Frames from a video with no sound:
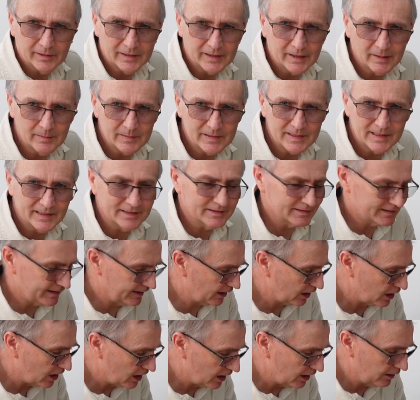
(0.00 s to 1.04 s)
Coming down to
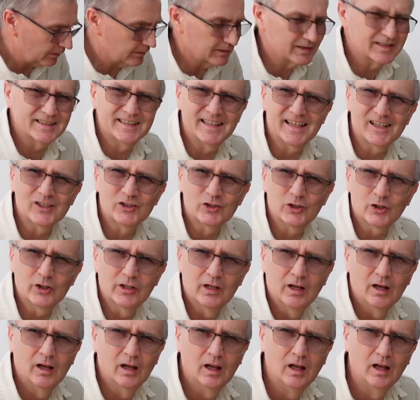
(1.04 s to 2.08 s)
the lower section
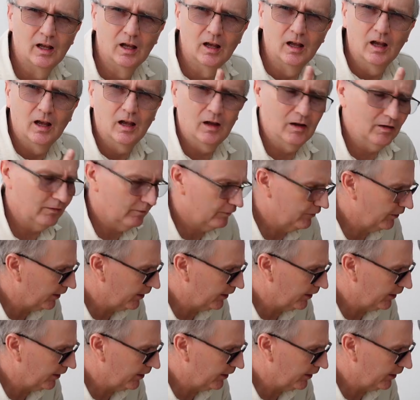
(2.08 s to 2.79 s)
of